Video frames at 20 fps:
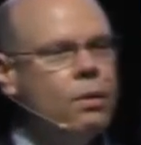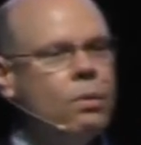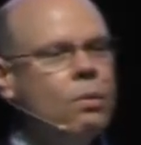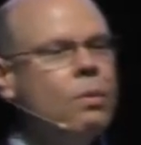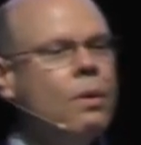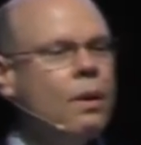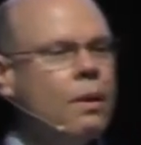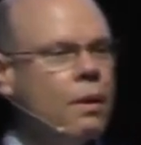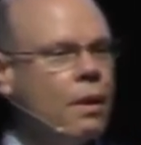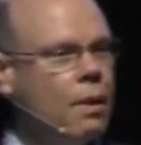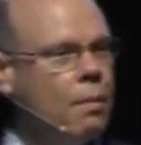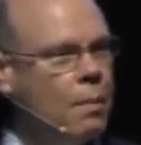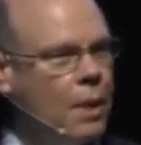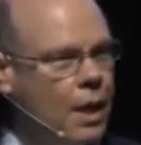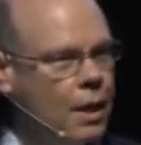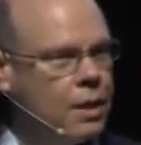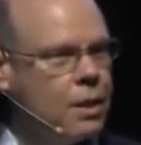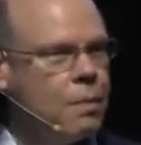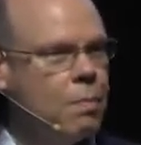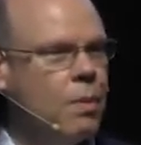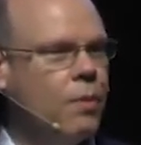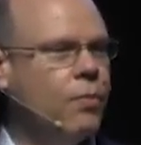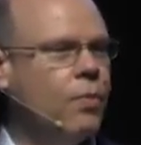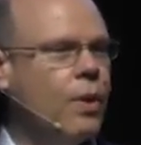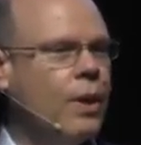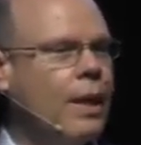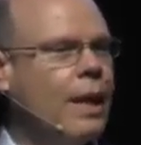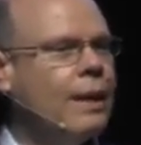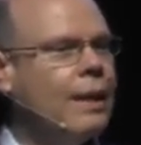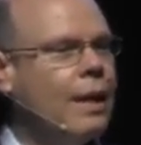two or three months
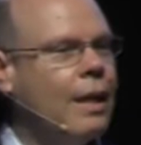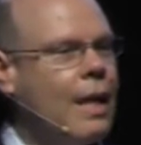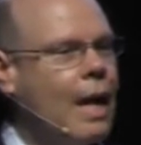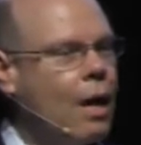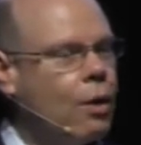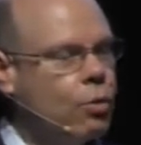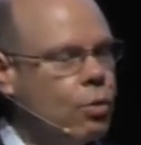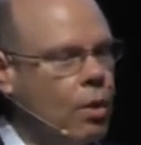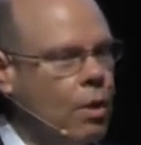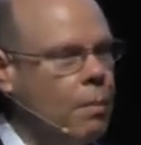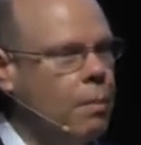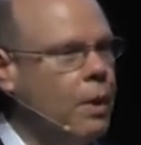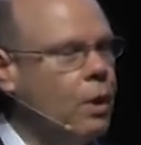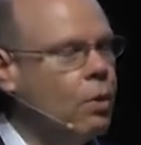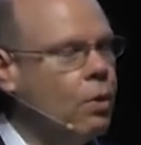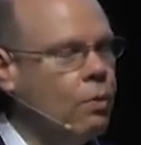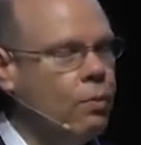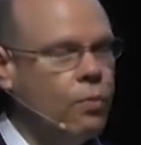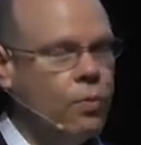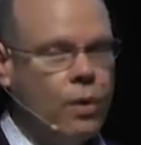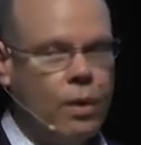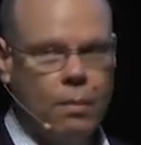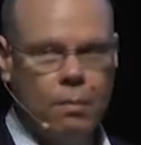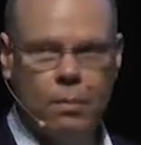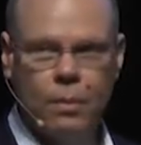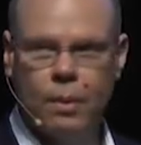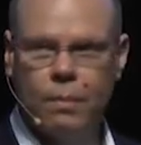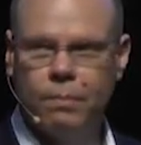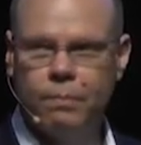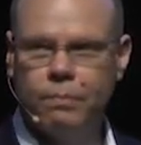before that can actually be confirmed.
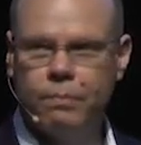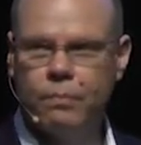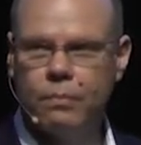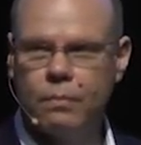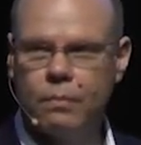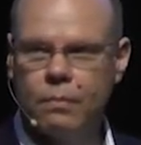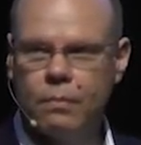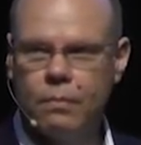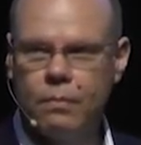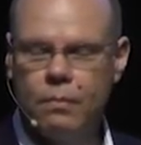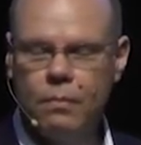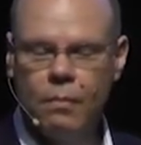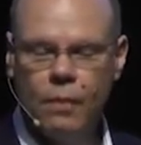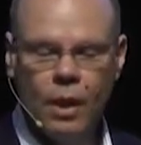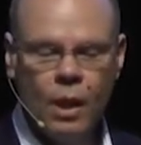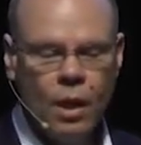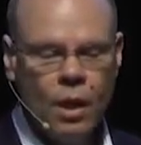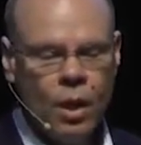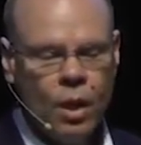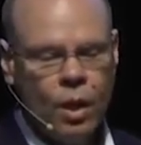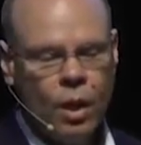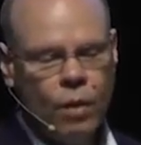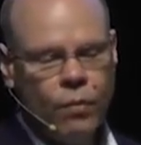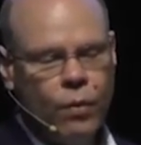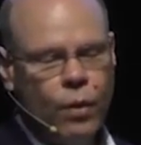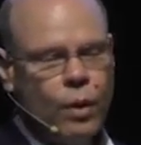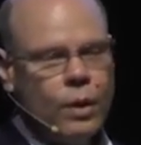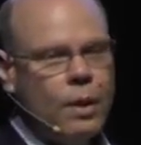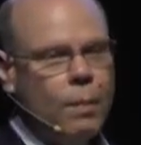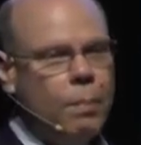If
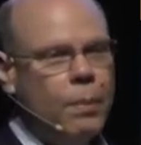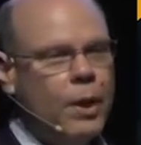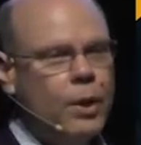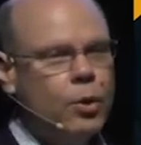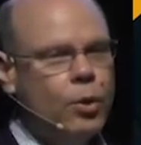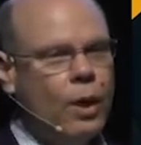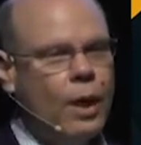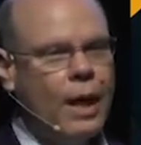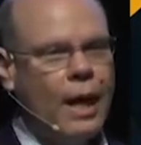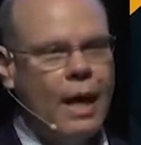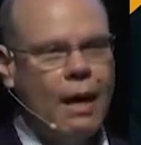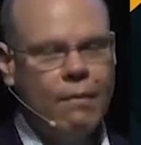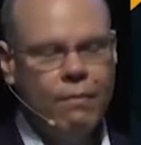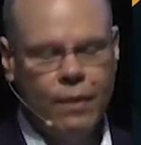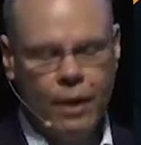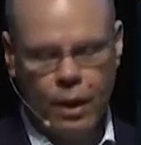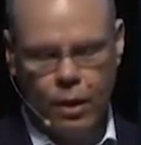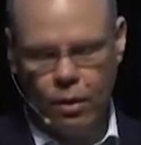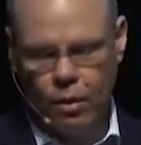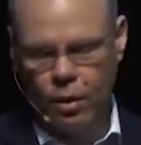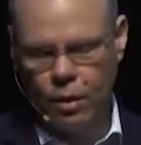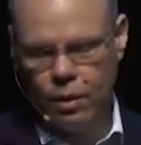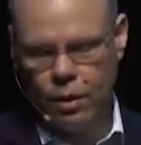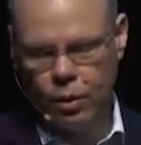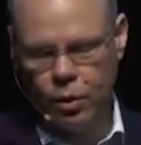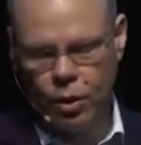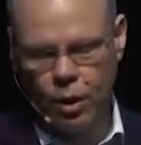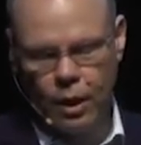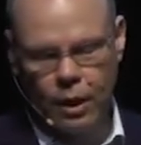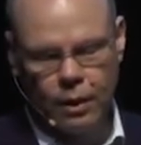you look at the picture I have here on the
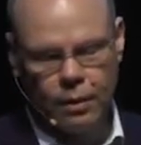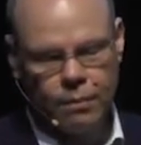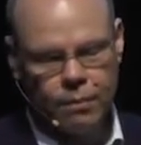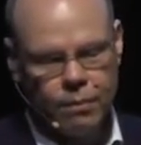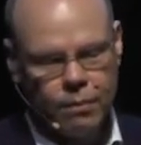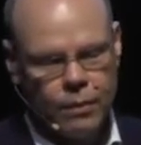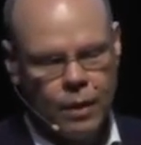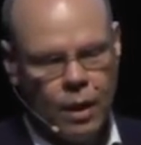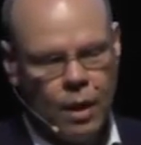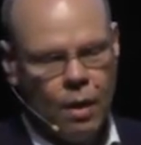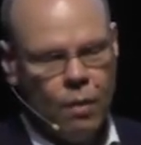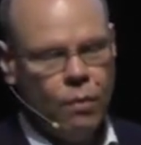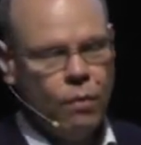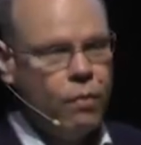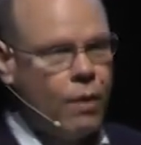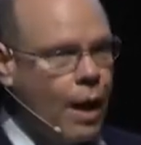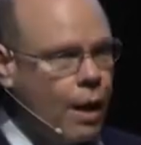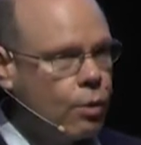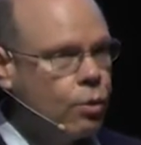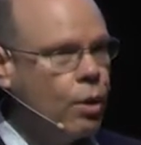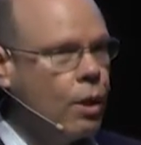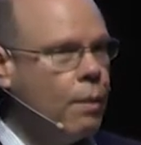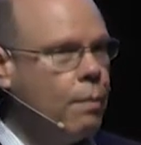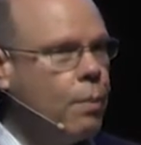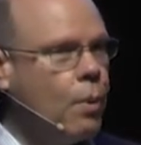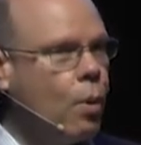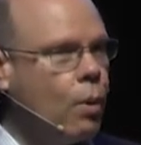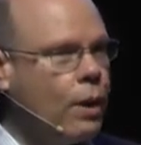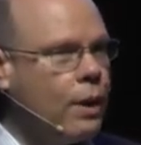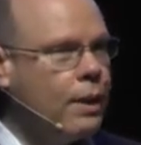chart, we've actually
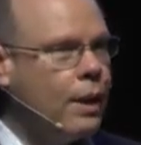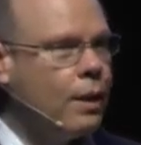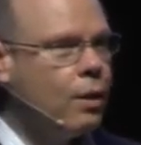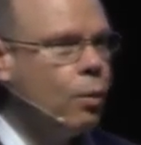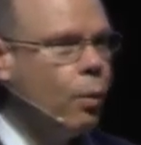broken that